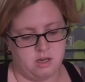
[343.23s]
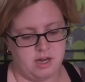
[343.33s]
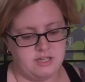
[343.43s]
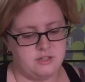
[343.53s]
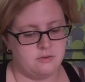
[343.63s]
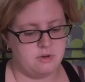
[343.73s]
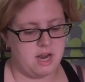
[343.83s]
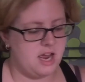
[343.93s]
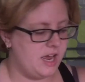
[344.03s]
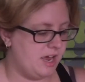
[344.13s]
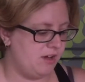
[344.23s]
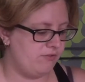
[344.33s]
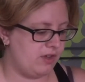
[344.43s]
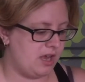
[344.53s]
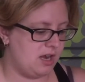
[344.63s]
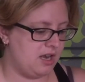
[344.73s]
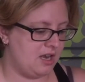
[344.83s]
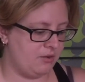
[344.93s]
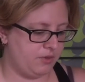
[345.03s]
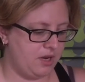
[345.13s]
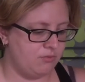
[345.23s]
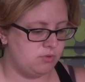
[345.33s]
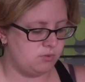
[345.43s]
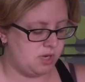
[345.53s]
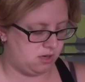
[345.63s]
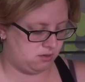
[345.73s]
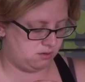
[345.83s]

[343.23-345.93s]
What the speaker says: I don't have any, what are you doing?